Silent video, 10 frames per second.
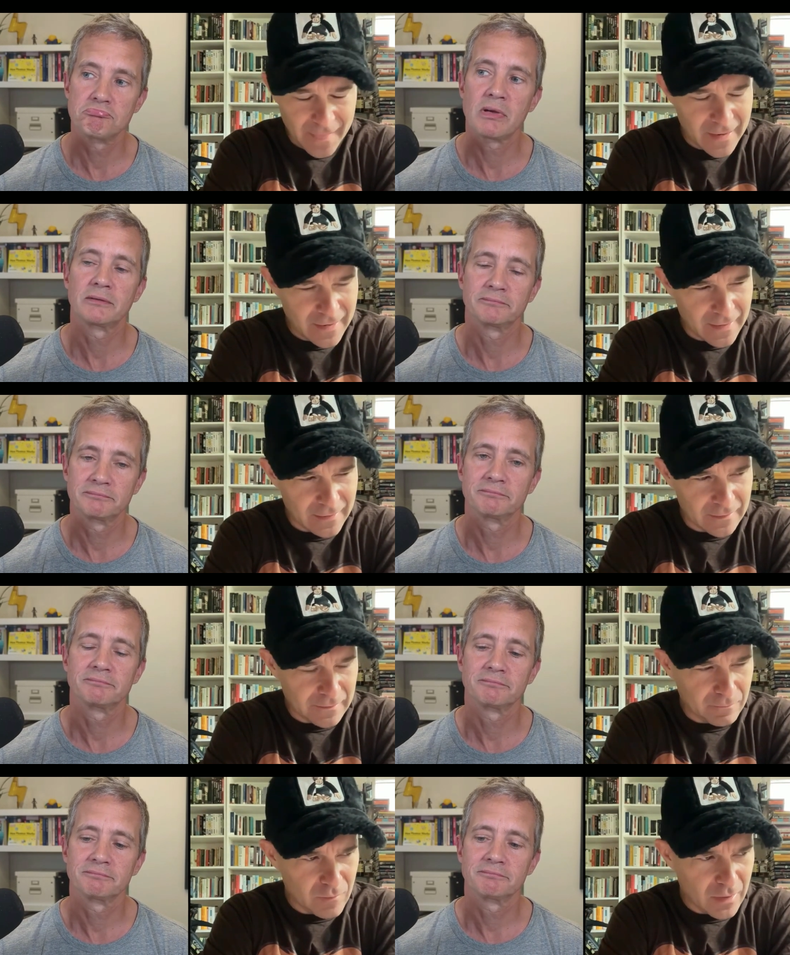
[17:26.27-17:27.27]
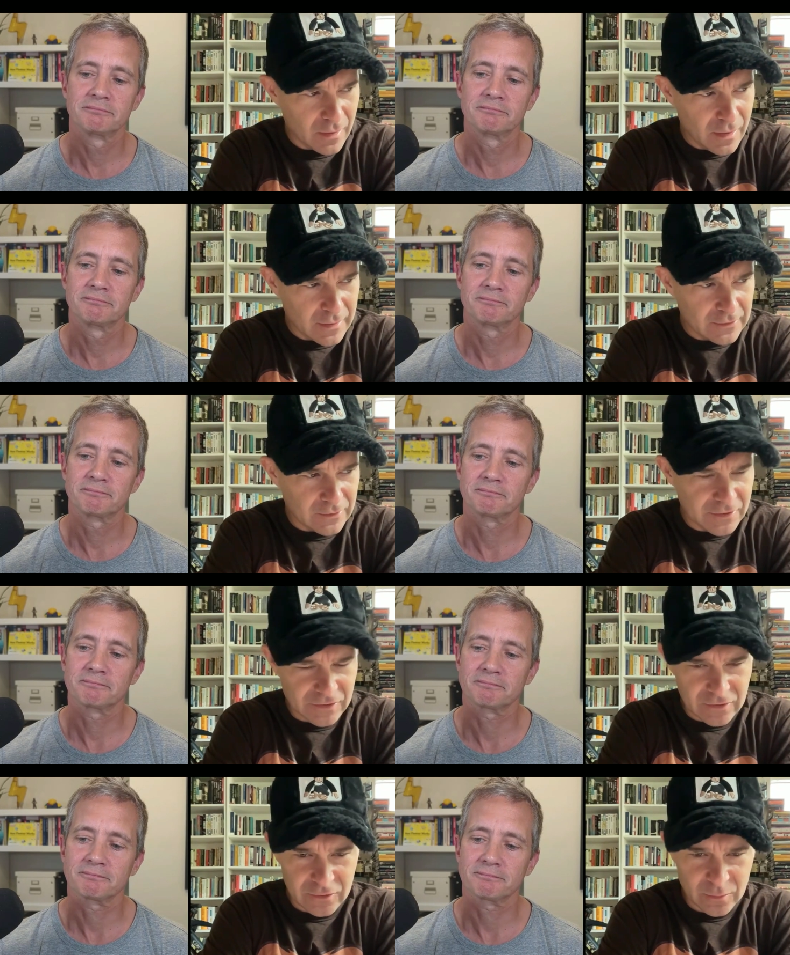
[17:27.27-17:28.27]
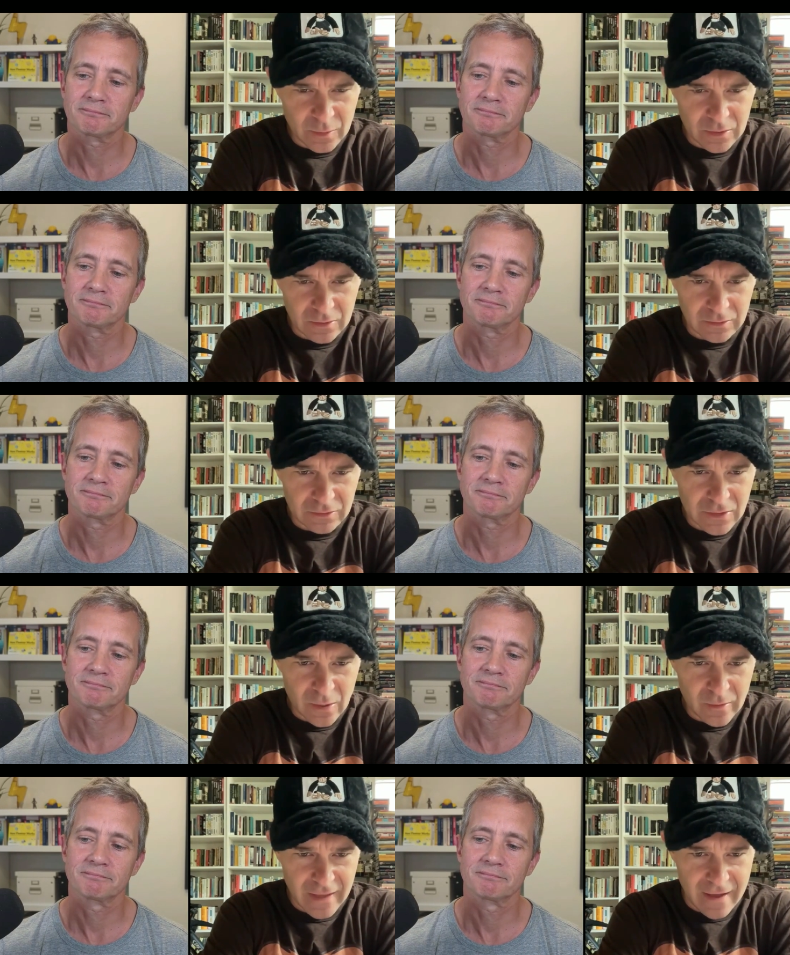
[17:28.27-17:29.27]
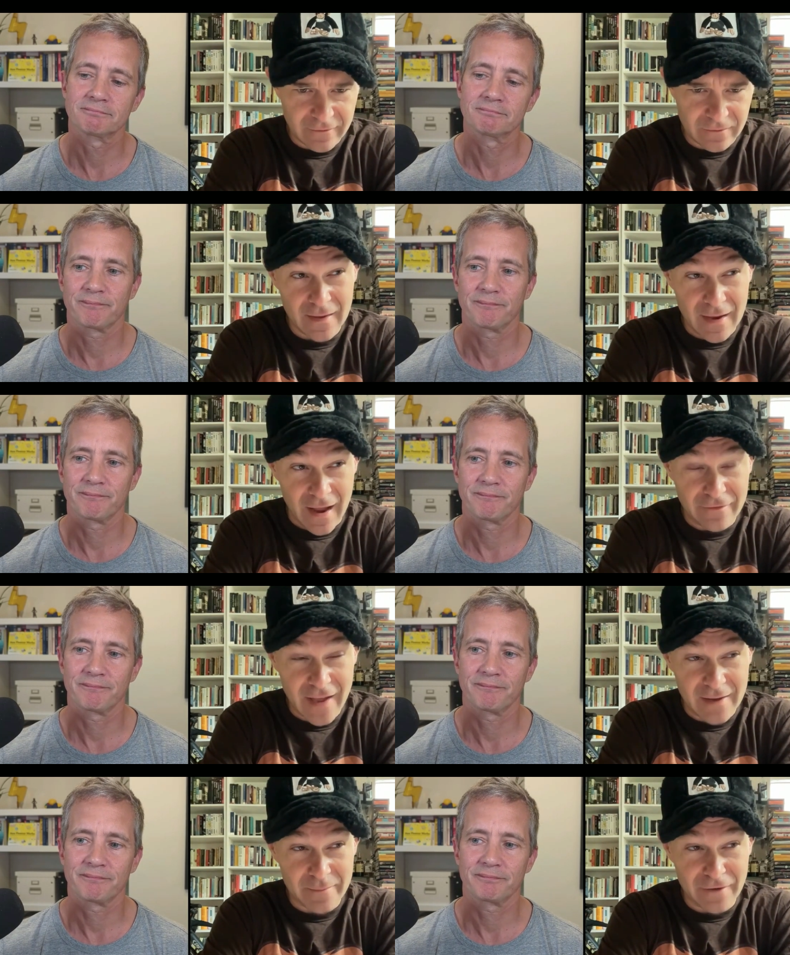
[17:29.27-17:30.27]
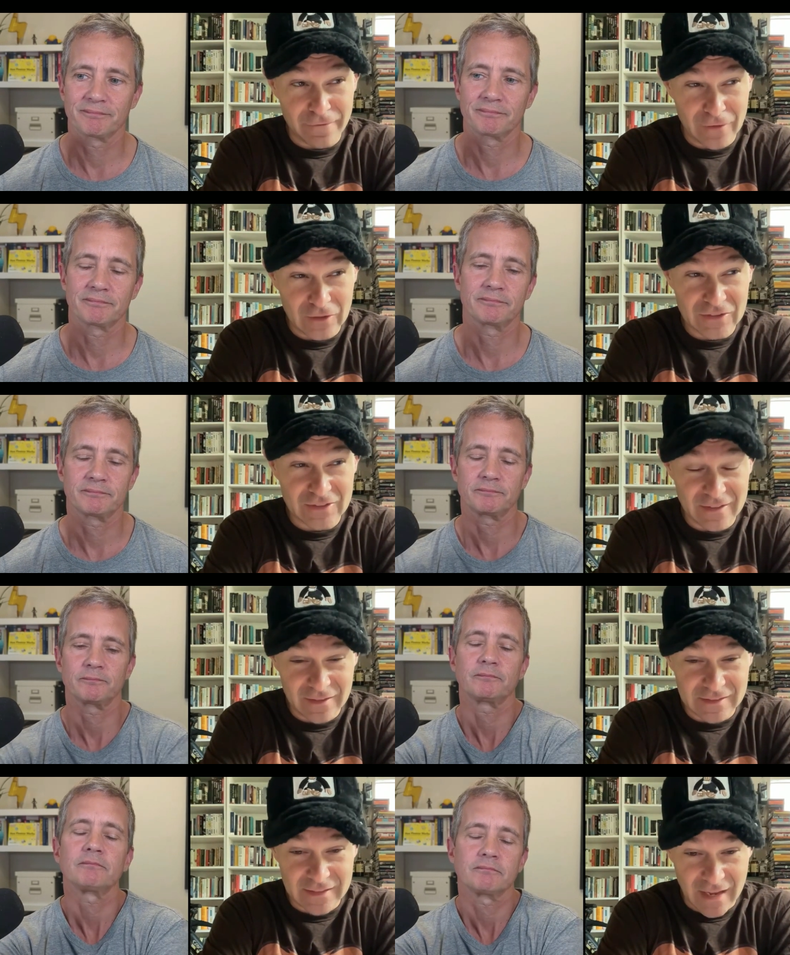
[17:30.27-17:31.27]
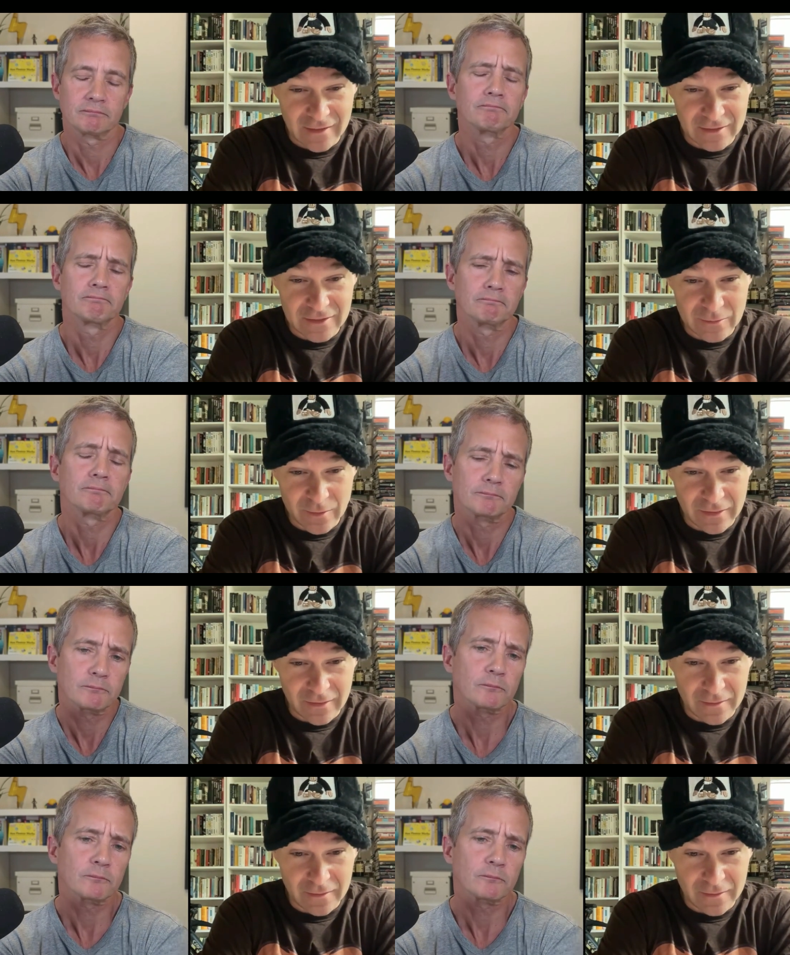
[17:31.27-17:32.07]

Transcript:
Speaker 1: and listeners will know that I've had my first serious dalliance with the